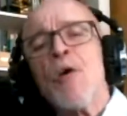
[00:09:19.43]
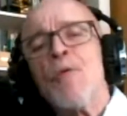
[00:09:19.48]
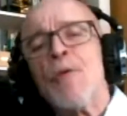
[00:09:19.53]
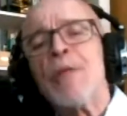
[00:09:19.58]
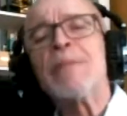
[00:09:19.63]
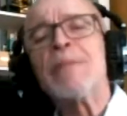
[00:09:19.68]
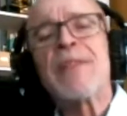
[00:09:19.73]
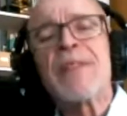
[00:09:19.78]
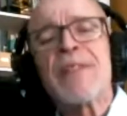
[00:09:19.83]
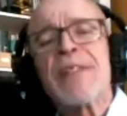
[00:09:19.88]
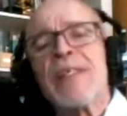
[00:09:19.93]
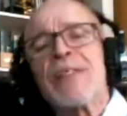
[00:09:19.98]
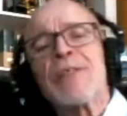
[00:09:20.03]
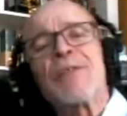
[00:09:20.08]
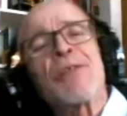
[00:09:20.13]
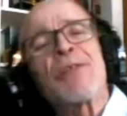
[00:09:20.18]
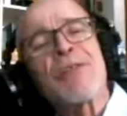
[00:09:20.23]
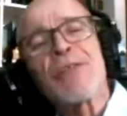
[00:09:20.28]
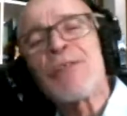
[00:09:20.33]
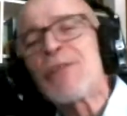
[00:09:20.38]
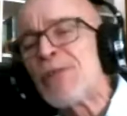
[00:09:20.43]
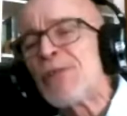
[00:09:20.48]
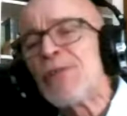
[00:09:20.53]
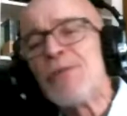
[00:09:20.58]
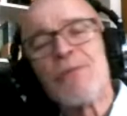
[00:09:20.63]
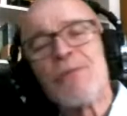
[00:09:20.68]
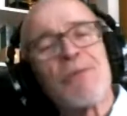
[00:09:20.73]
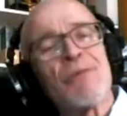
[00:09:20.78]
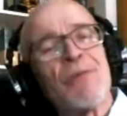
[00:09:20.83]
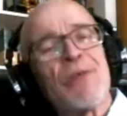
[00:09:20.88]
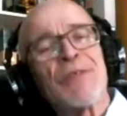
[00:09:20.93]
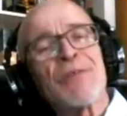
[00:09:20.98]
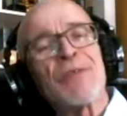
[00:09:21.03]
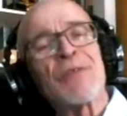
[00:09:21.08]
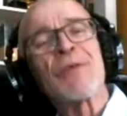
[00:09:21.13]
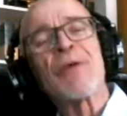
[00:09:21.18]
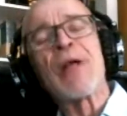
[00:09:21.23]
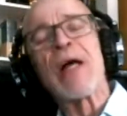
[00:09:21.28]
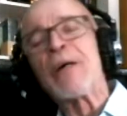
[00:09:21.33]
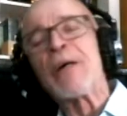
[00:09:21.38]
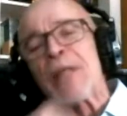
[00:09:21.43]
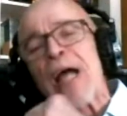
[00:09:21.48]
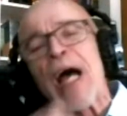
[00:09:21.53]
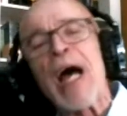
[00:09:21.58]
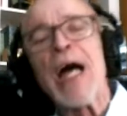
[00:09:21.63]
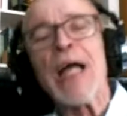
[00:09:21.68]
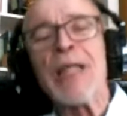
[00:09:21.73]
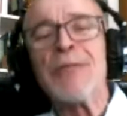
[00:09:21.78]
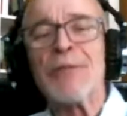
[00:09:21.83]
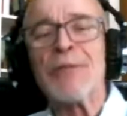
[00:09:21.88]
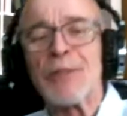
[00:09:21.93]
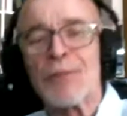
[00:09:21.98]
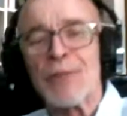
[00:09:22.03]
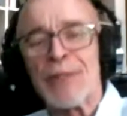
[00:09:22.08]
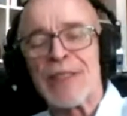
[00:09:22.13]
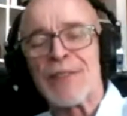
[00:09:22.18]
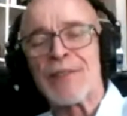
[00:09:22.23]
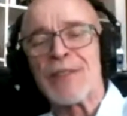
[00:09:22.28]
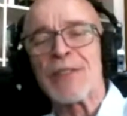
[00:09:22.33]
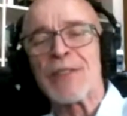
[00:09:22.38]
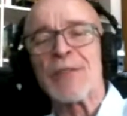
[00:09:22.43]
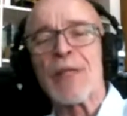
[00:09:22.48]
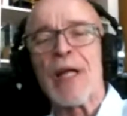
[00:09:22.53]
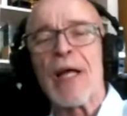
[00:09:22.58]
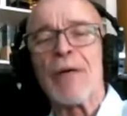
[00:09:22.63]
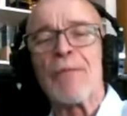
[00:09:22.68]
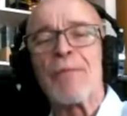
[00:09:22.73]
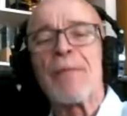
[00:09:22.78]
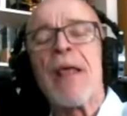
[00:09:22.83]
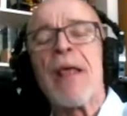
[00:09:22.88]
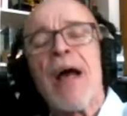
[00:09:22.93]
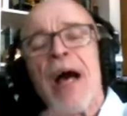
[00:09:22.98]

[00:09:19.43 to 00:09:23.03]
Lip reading: Whitman says, just as you were one of a crowd, I was one of a crowd.